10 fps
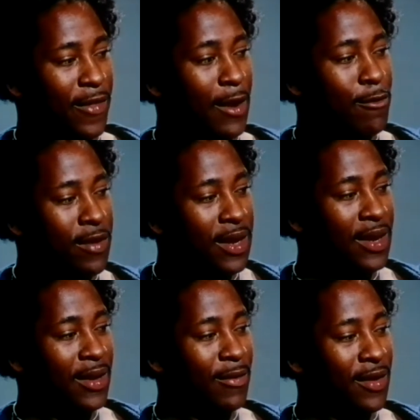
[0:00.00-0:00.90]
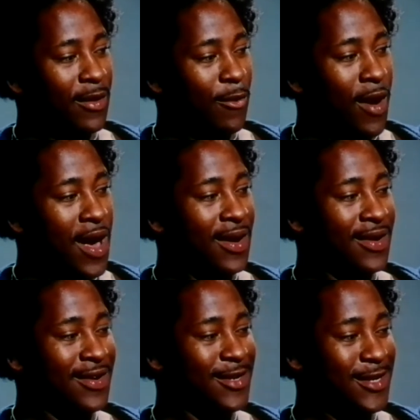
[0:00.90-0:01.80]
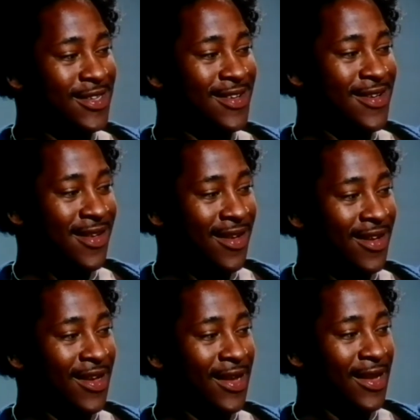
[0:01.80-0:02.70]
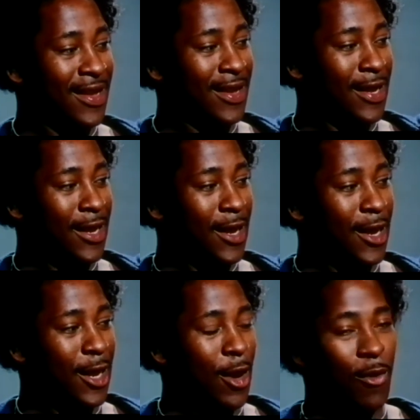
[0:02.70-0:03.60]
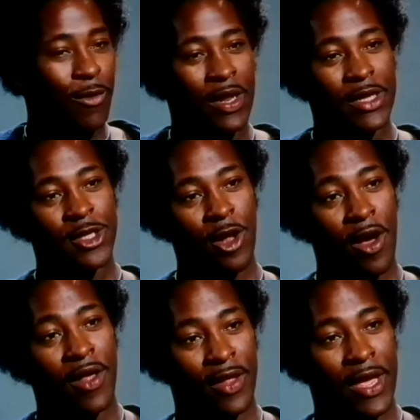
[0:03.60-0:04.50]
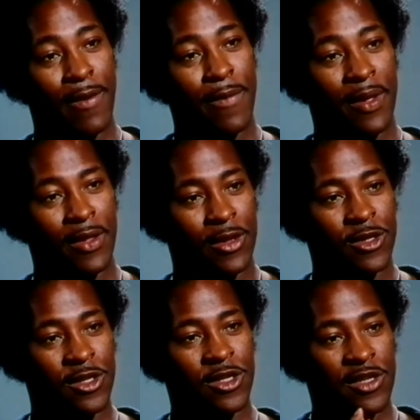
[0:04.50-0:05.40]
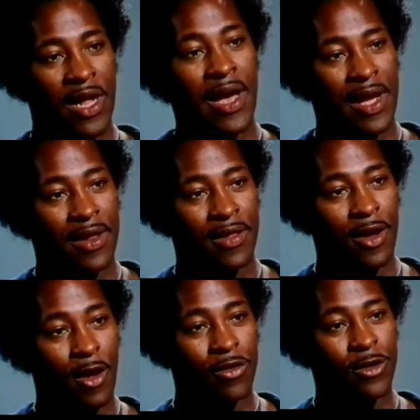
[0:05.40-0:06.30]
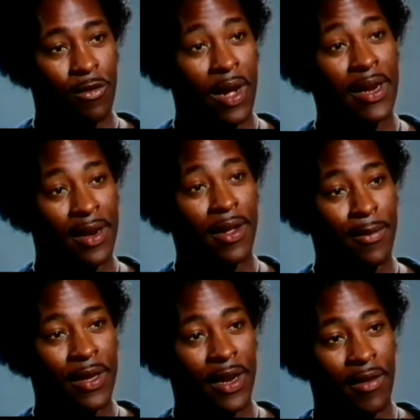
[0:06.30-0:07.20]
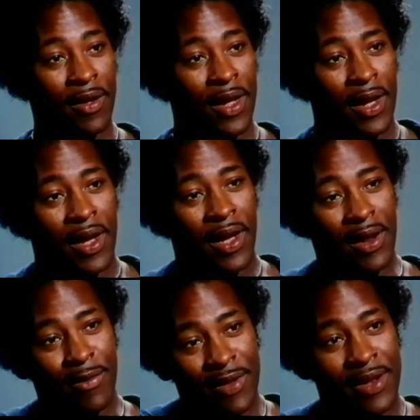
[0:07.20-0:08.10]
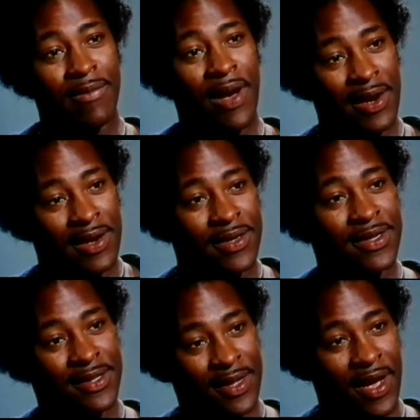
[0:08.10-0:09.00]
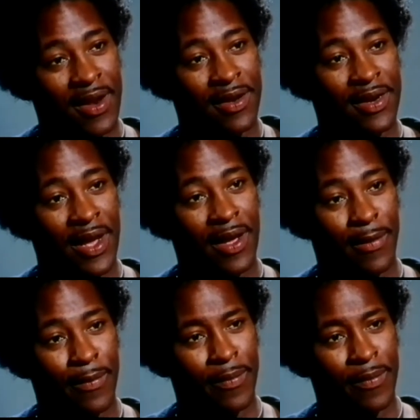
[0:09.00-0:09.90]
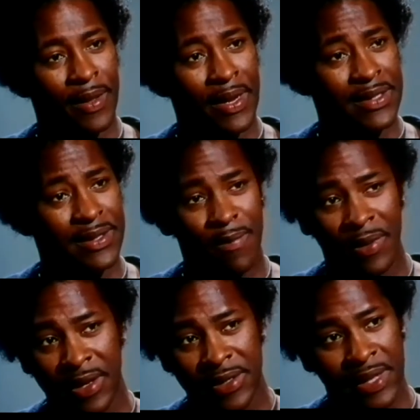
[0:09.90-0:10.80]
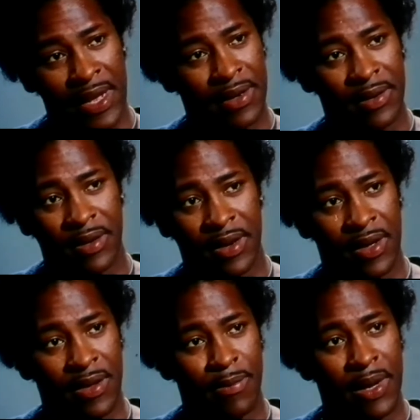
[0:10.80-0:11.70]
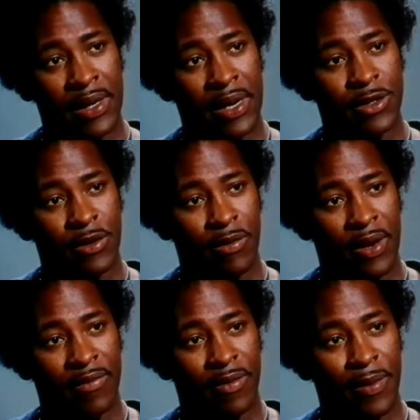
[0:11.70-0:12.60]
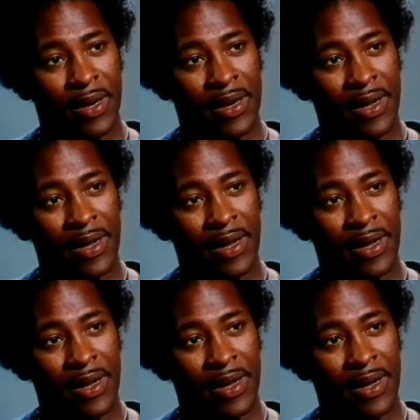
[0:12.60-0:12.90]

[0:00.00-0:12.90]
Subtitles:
that I really wanted to just, you know, I really saw the society, the culture right in him, you know, and I really wanted to just to kind of deck him. And that's something that's not my nature or whatever, but